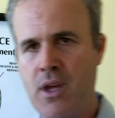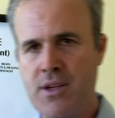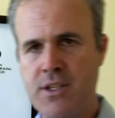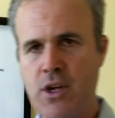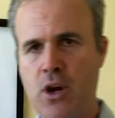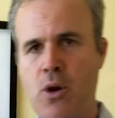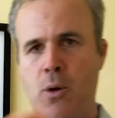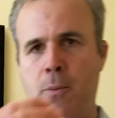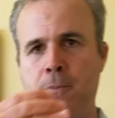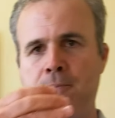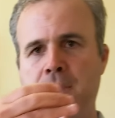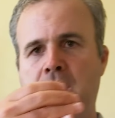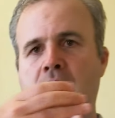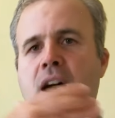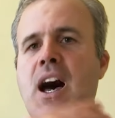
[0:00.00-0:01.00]
So
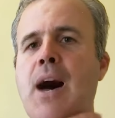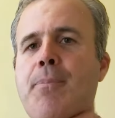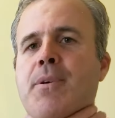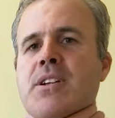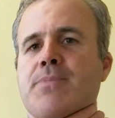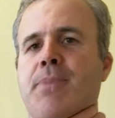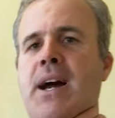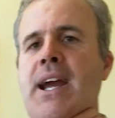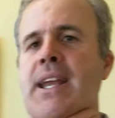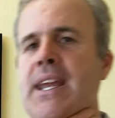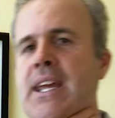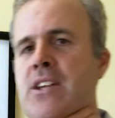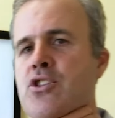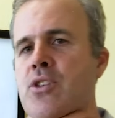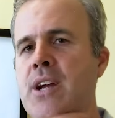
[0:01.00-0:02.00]
upper spine
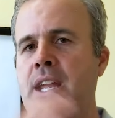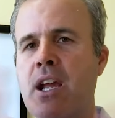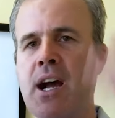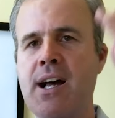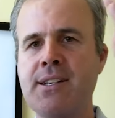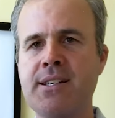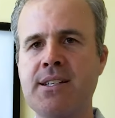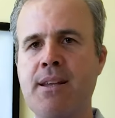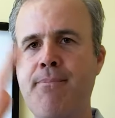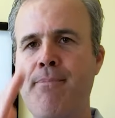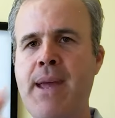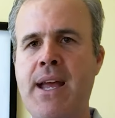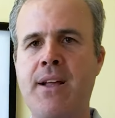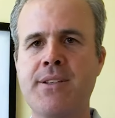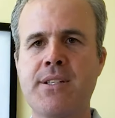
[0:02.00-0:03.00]
injury causes
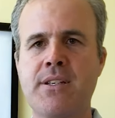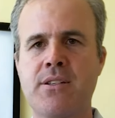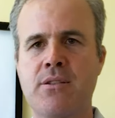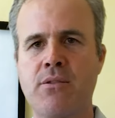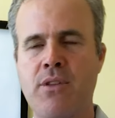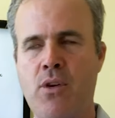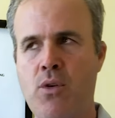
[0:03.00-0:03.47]
imbalances through the